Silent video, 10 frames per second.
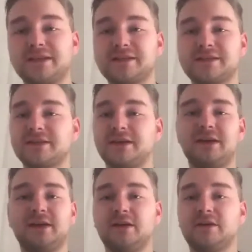it's
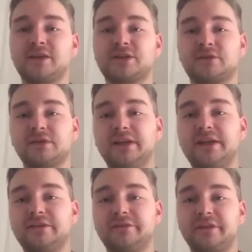such a relief.